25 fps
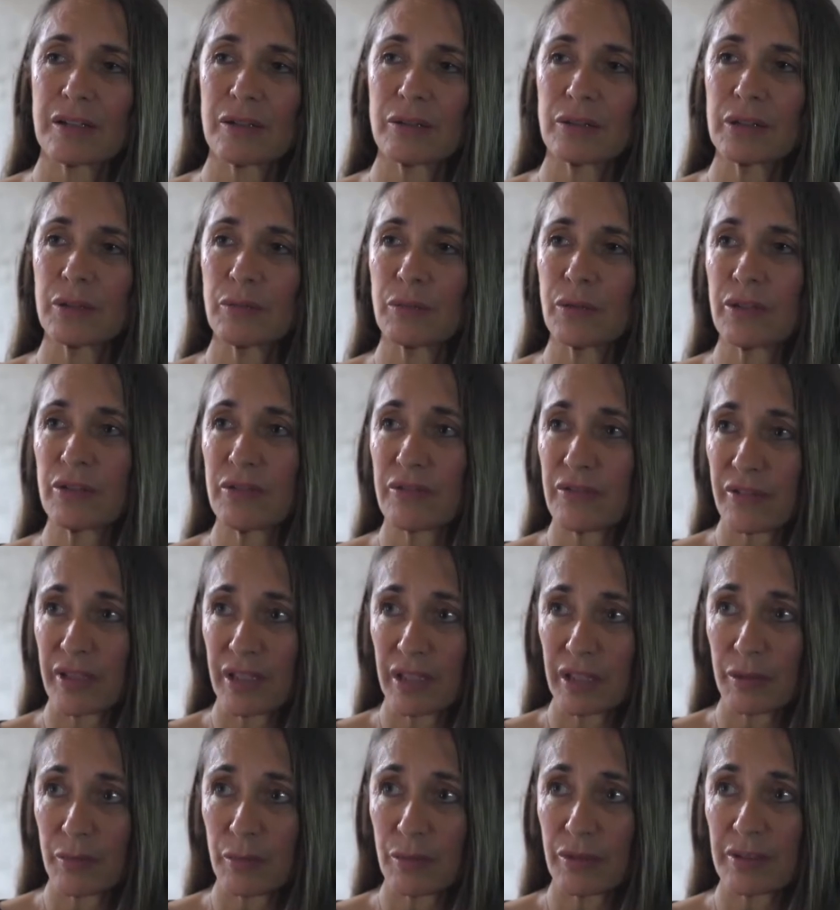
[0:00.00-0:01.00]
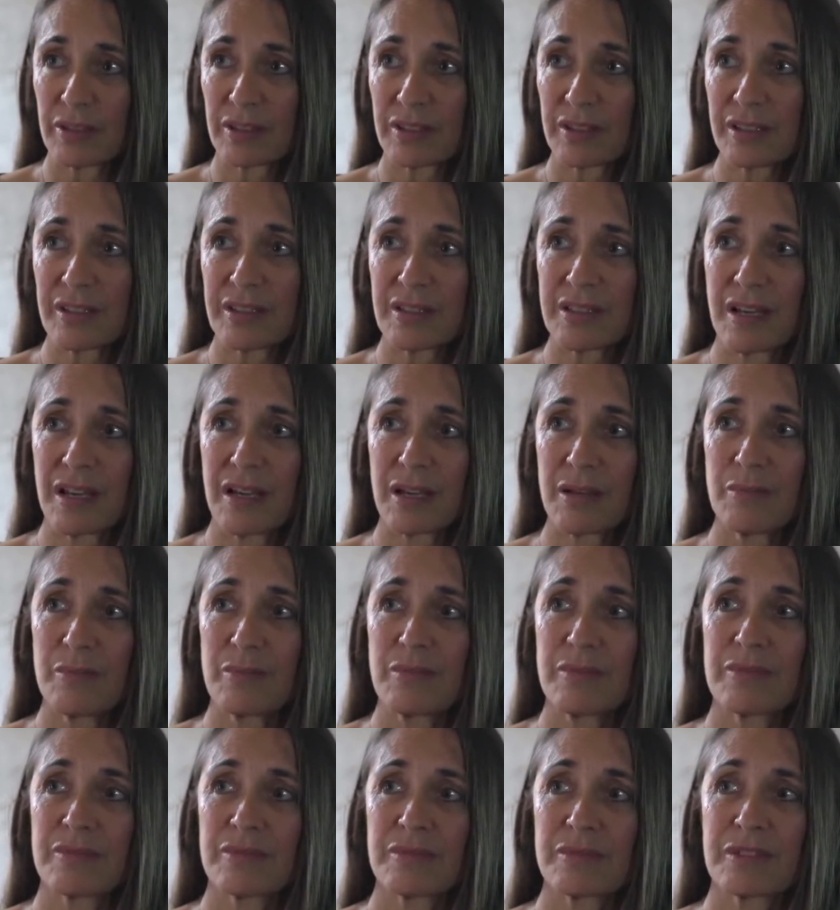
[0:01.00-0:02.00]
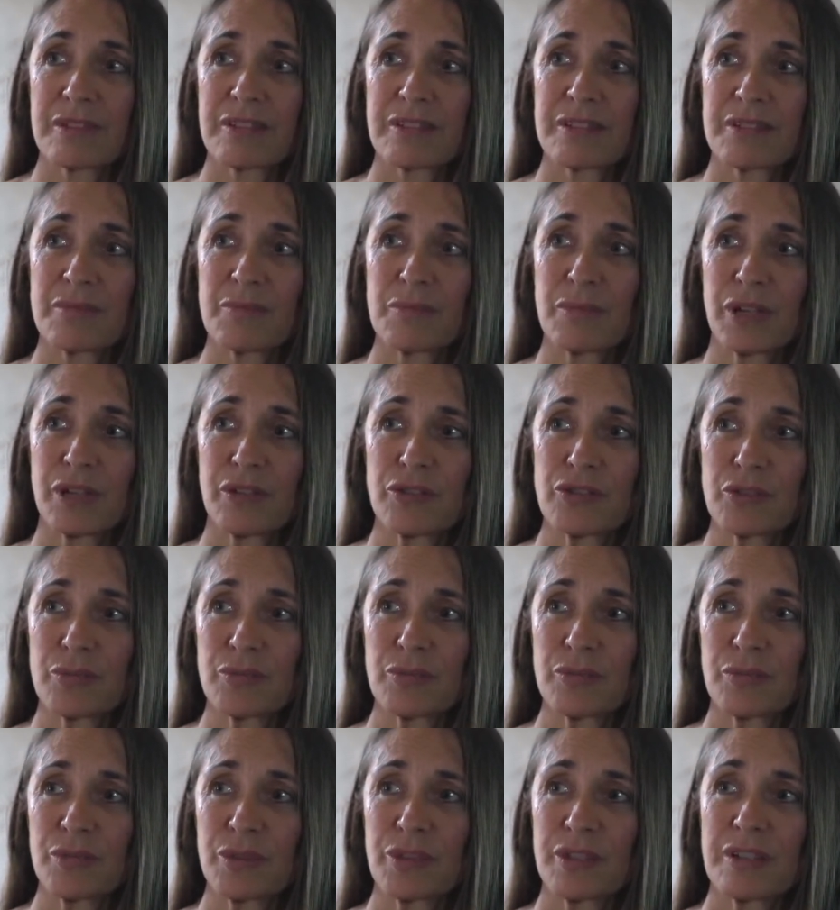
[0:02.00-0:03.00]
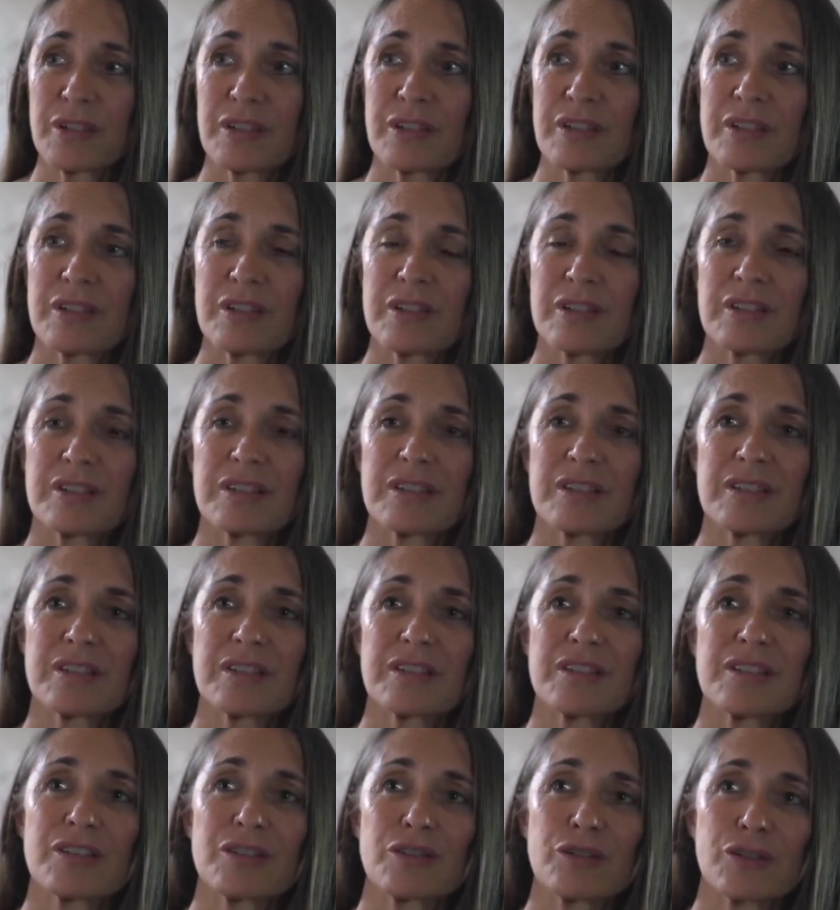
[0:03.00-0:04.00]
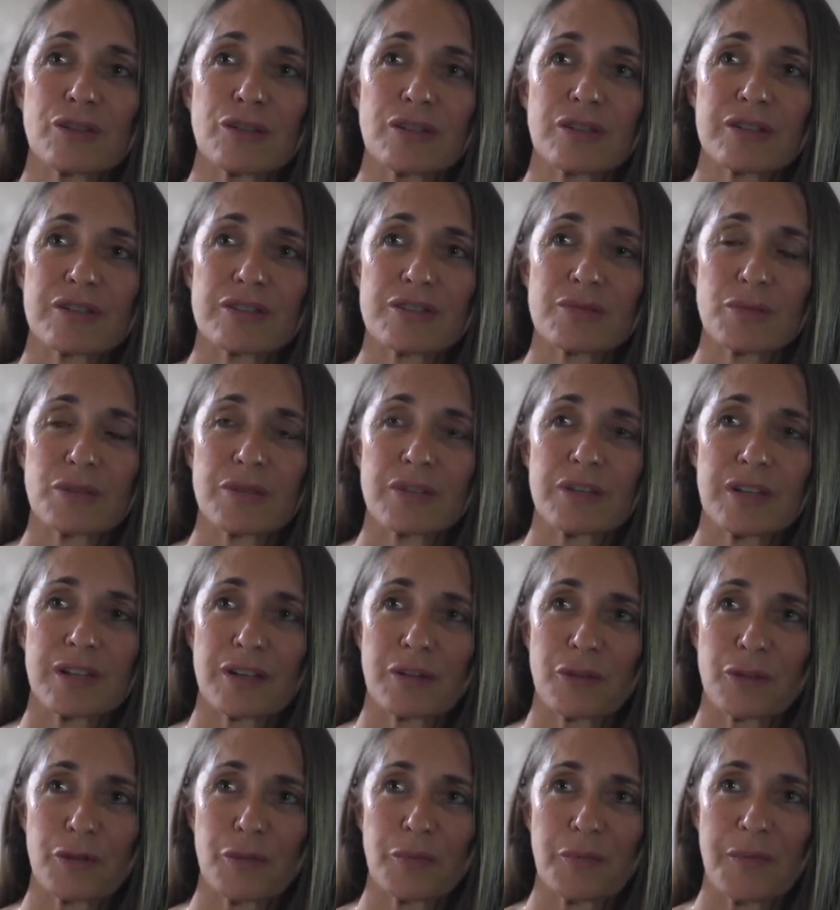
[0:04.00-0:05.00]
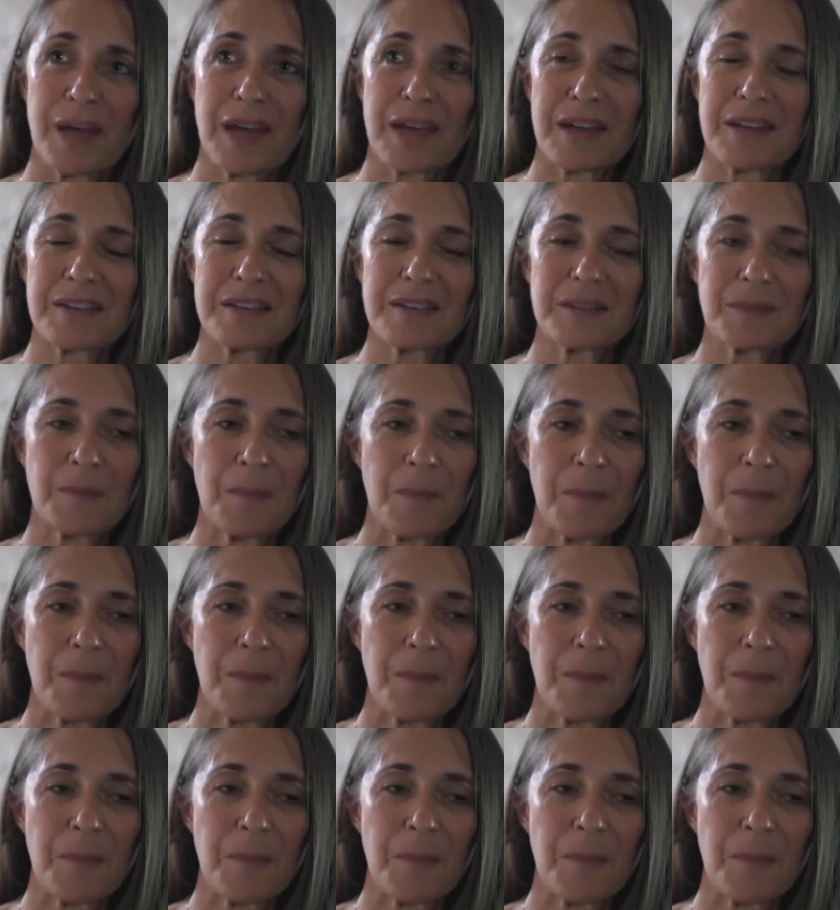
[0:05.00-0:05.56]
the only one available at that time, because in Belgium, cars were not automatic.